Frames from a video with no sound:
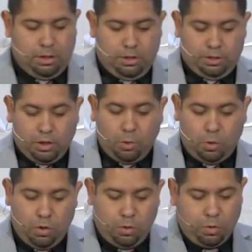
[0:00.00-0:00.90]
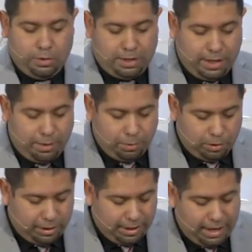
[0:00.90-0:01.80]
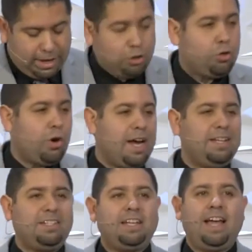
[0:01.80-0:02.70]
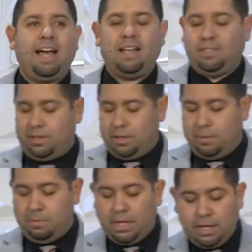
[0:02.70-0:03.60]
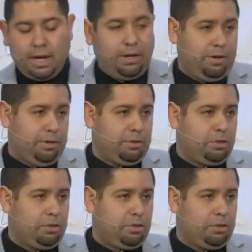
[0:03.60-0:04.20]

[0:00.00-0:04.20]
So today we're looking at Christ as the mediator.